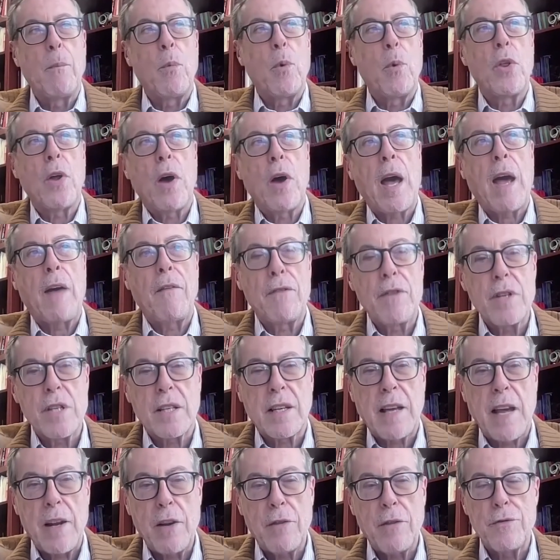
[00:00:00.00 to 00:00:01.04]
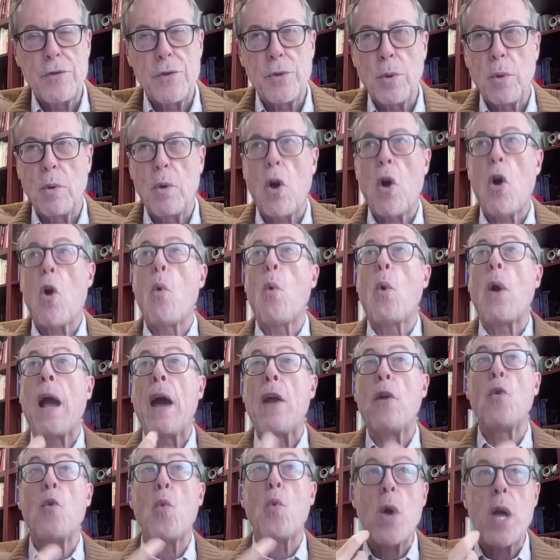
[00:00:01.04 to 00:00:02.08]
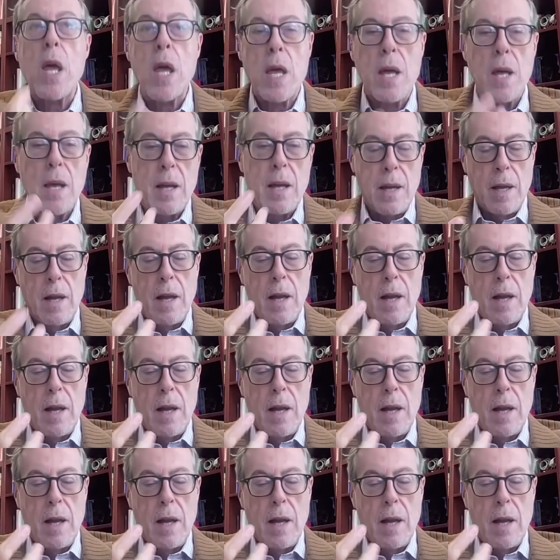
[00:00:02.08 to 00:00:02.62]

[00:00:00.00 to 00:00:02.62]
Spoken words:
We don't have this kind of tool. How can we